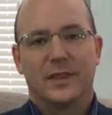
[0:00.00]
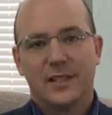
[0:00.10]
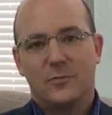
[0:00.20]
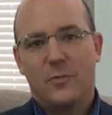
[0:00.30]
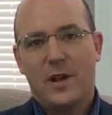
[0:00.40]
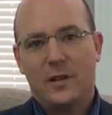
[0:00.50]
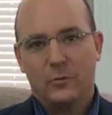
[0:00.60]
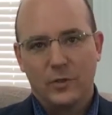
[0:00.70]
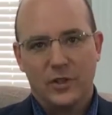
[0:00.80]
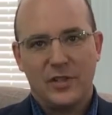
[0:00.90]
This way,
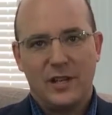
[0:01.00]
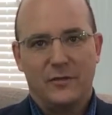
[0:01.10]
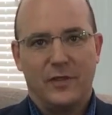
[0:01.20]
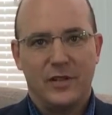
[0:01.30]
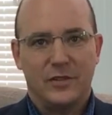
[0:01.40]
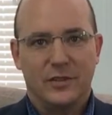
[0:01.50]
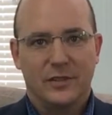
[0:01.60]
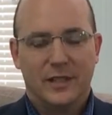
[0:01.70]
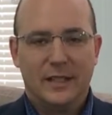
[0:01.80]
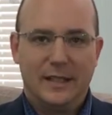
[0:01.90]
a real estate investor